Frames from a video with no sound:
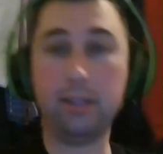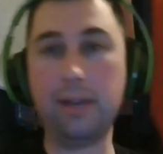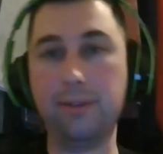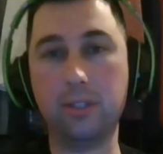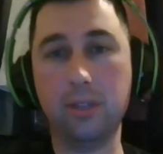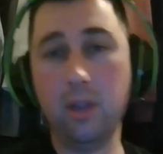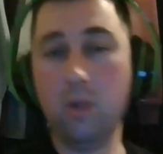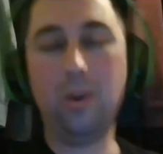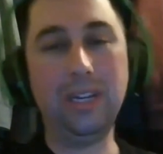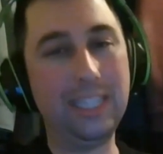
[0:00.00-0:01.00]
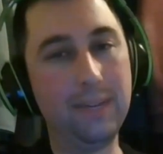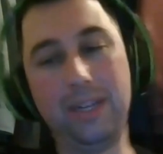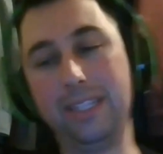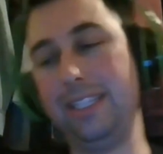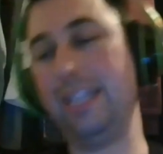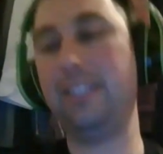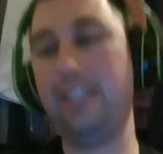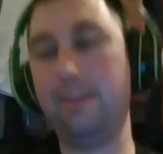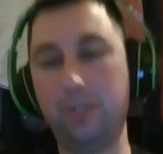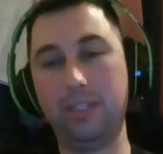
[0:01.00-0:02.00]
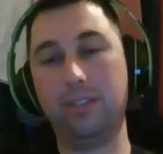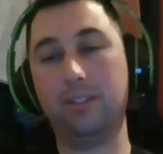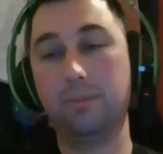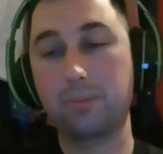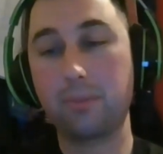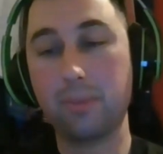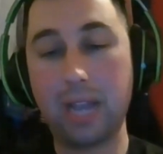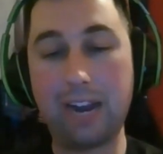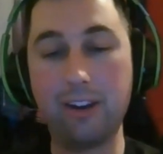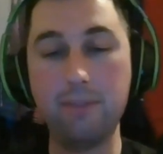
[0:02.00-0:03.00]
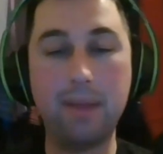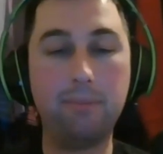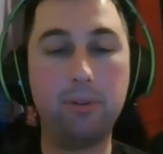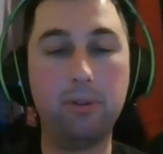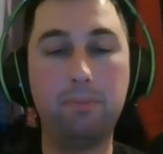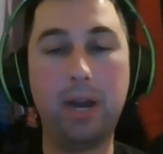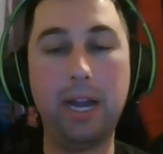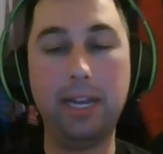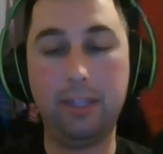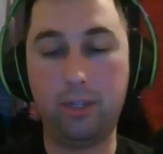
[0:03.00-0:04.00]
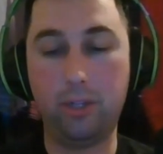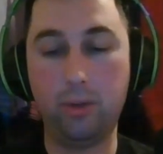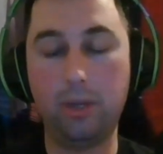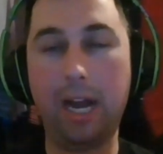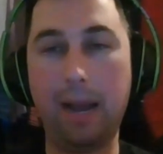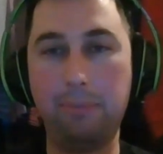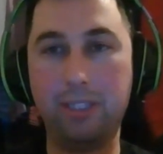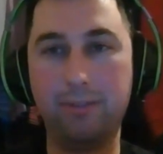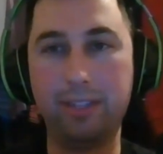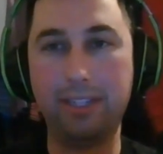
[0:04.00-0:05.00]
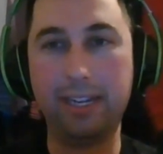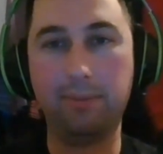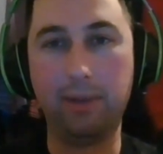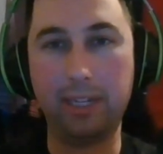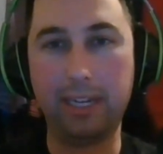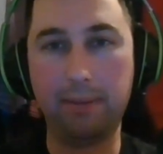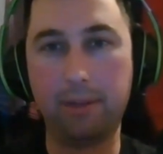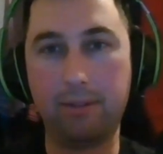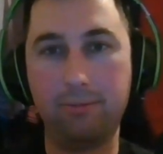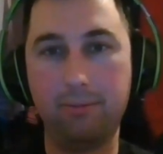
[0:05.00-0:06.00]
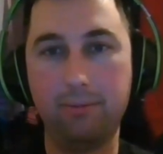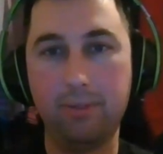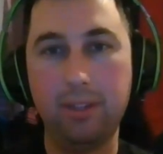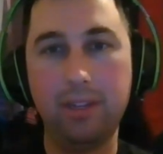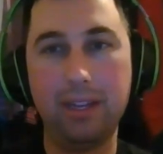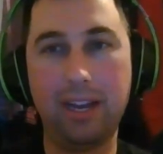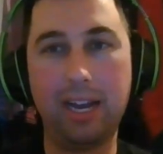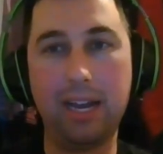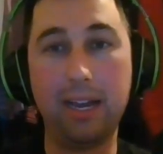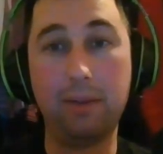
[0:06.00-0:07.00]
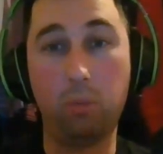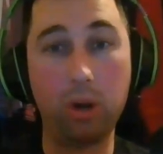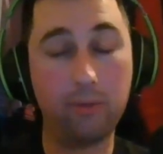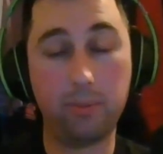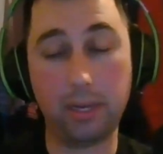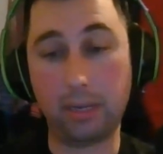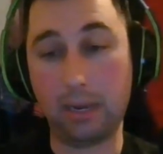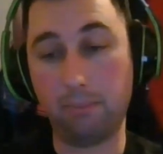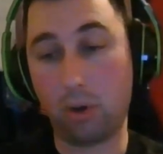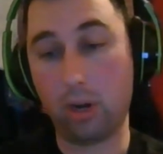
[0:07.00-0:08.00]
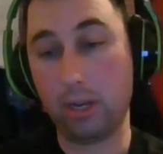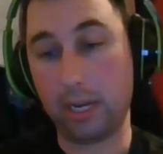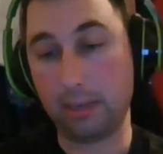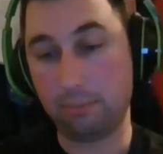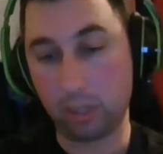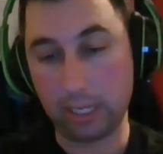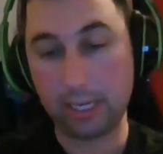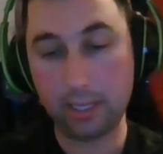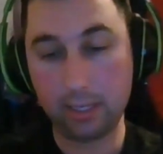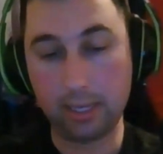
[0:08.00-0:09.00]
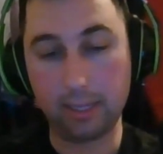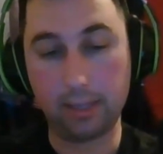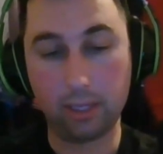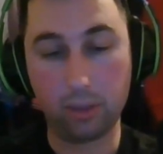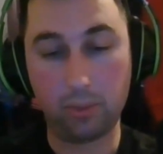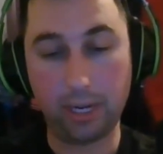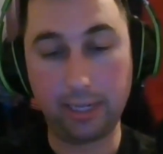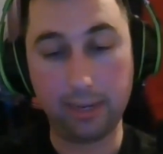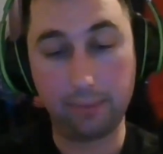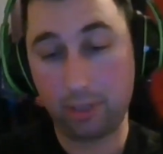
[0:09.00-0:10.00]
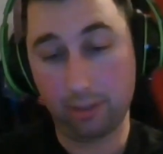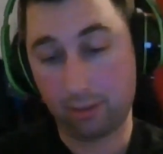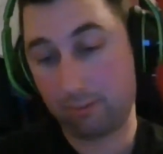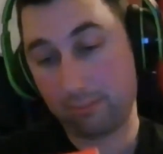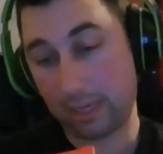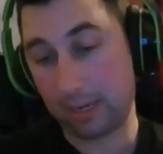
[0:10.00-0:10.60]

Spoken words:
Like that was why I kept my DS game sealed. I remember buying two copies of this game when it came out. One of them I bought and I played it, and then the other one I kept sealed.